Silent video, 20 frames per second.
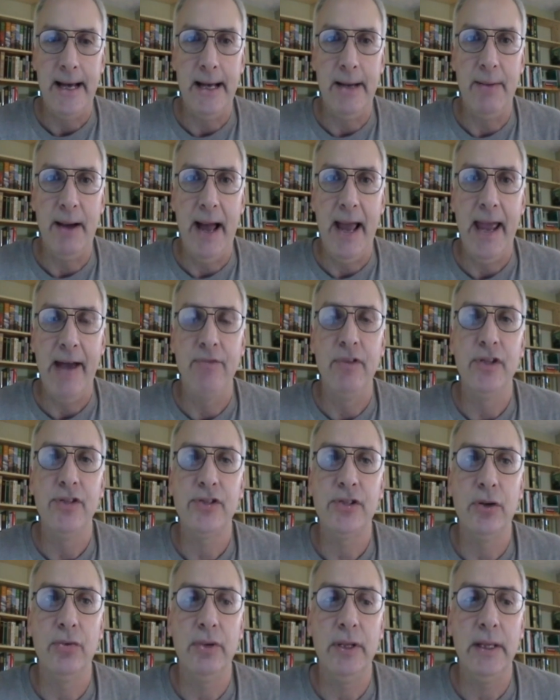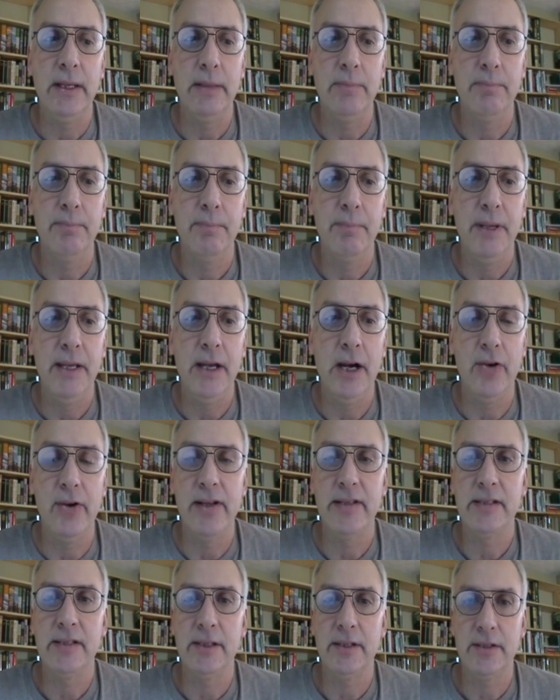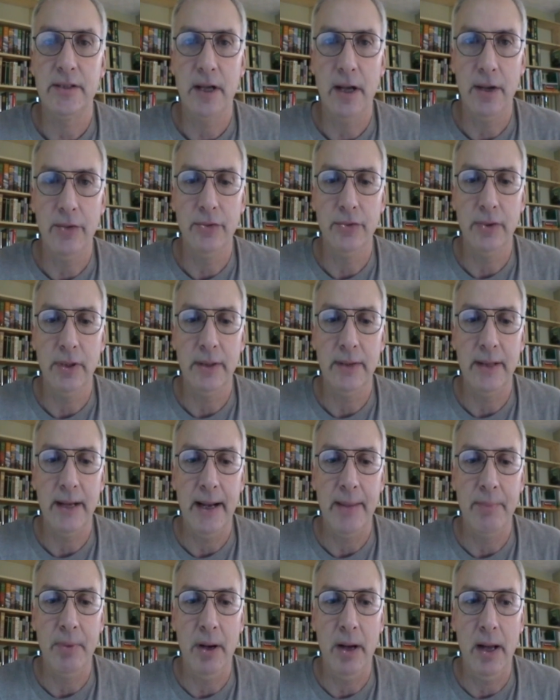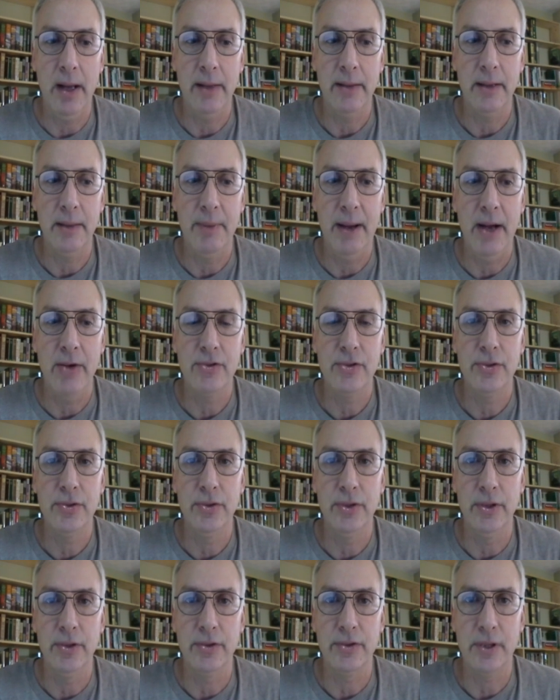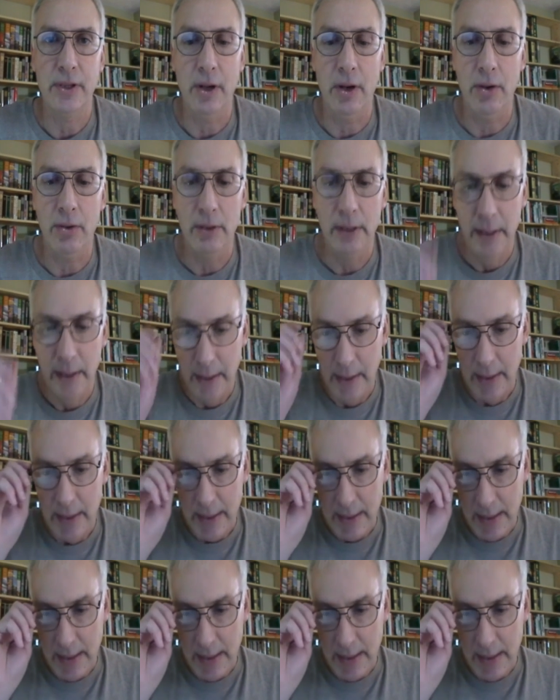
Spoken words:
I have the Sony PRS 600 that I bought about 2 years ago,